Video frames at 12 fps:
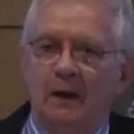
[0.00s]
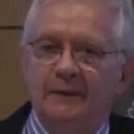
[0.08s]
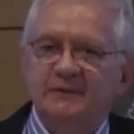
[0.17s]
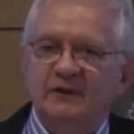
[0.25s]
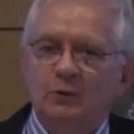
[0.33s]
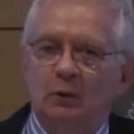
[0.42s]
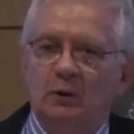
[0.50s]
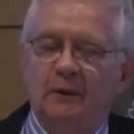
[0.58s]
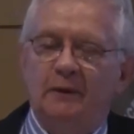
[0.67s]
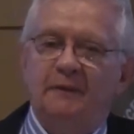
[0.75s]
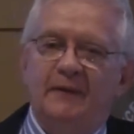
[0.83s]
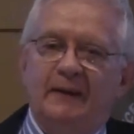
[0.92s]
a
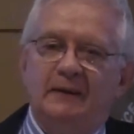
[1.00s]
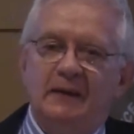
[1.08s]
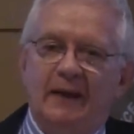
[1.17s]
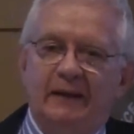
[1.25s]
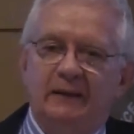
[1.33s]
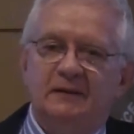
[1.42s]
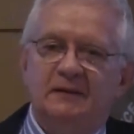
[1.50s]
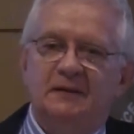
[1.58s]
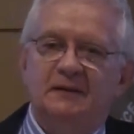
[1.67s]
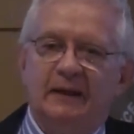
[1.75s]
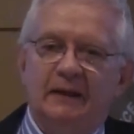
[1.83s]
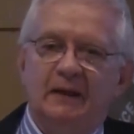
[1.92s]
school that takes
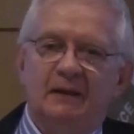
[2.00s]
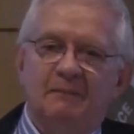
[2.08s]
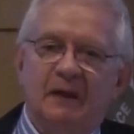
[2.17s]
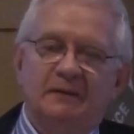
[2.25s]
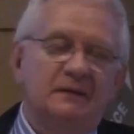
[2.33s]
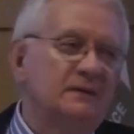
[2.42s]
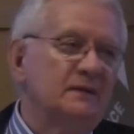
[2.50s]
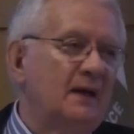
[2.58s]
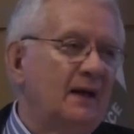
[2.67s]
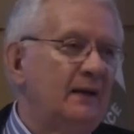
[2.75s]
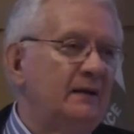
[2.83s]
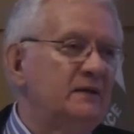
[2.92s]
thinking about
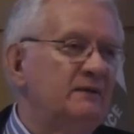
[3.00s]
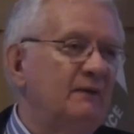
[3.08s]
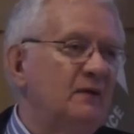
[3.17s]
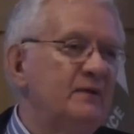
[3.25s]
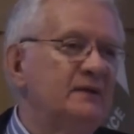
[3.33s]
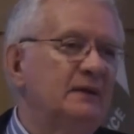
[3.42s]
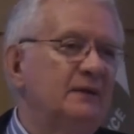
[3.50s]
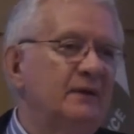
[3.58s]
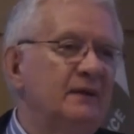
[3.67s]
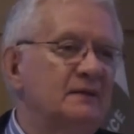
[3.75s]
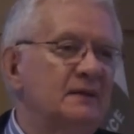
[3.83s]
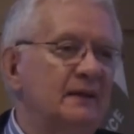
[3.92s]
societies very
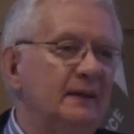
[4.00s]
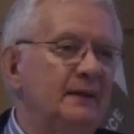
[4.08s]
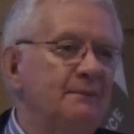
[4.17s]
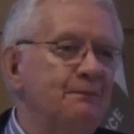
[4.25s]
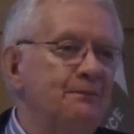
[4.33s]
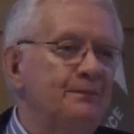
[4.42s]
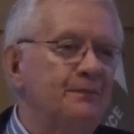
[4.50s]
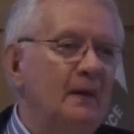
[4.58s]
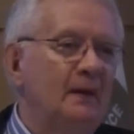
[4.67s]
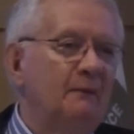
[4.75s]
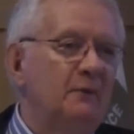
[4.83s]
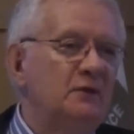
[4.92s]
seriously,
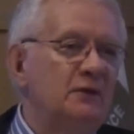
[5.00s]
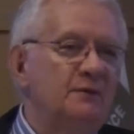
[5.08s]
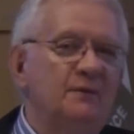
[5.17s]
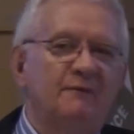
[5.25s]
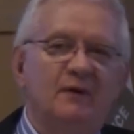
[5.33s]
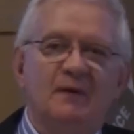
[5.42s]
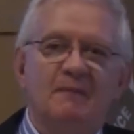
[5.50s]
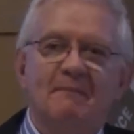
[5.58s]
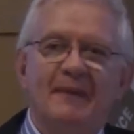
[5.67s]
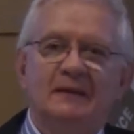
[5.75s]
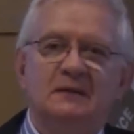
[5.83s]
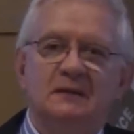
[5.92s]
and I wish you the very
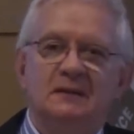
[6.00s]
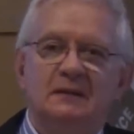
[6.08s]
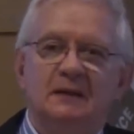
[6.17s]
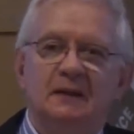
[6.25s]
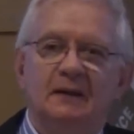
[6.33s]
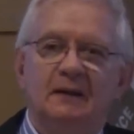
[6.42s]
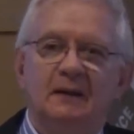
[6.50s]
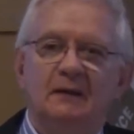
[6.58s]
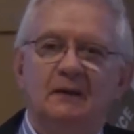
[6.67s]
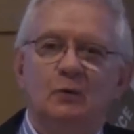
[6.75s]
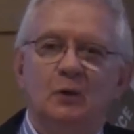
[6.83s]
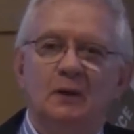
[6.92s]
best in
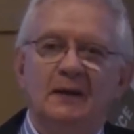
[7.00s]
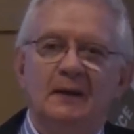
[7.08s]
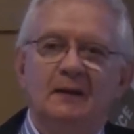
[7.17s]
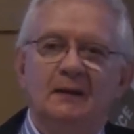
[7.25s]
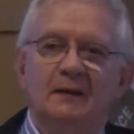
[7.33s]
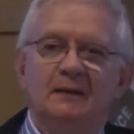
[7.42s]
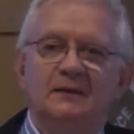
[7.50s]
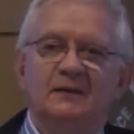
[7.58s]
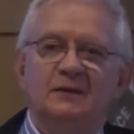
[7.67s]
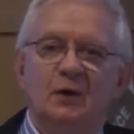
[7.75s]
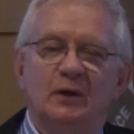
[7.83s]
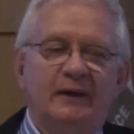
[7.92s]
your
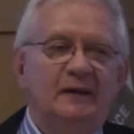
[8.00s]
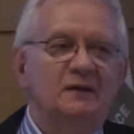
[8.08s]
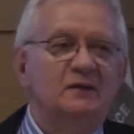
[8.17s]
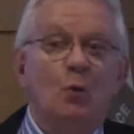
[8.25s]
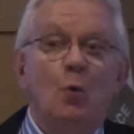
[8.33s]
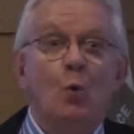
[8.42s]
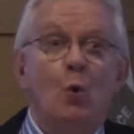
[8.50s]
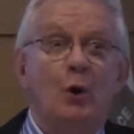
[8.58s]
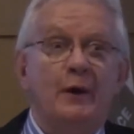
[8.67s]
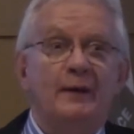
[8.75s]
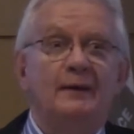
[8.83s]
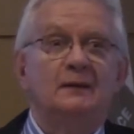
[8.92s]
studies
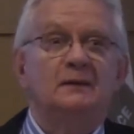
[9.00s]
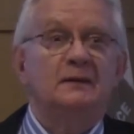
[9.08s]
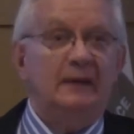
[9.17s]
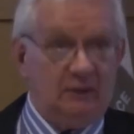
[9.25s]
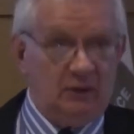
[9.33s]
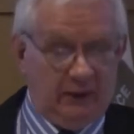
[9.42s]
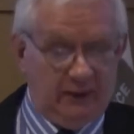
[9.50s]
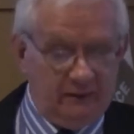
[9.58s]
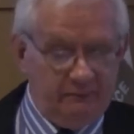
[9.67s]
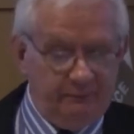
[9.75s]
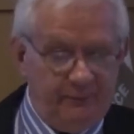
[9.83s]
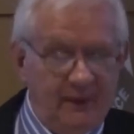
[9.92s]
or teaching.
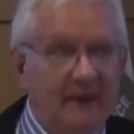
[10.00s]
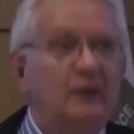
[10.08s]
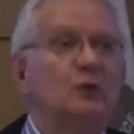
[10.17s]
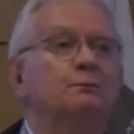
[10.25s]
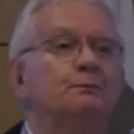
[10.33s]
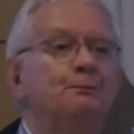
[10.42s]
Thank you.